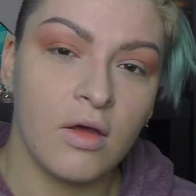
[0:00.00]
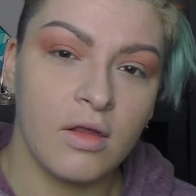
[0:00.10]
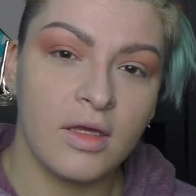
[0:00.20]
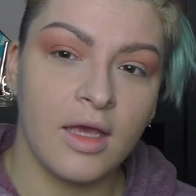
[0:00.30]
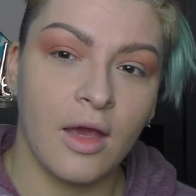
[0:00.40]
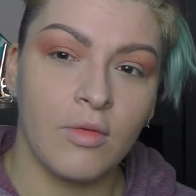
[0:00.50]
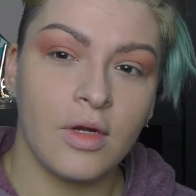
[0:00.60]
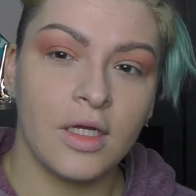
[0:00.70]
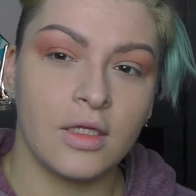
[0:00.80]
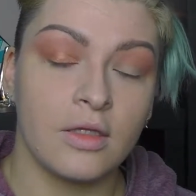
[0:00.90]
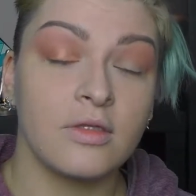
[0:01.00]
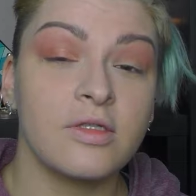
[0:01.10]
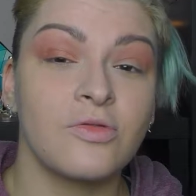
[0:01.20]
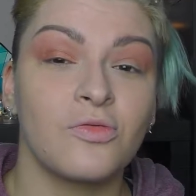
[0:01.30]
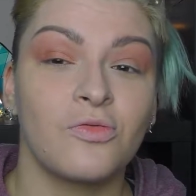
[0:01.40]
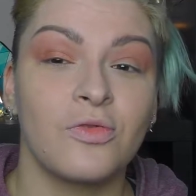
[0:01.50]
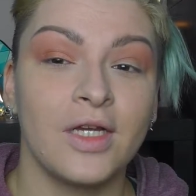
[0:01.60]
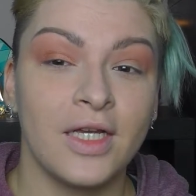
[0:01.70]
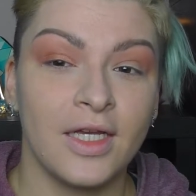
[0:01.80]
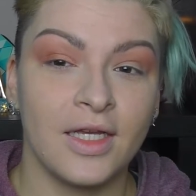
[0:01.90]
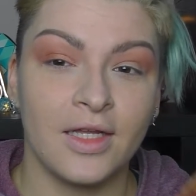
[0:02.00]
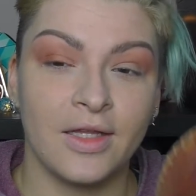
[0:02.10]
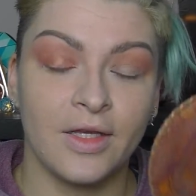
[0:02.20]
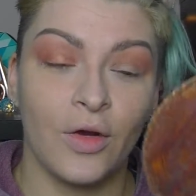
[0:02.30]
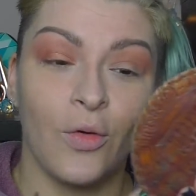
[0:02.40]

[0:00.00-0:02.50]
On the camera, it looks really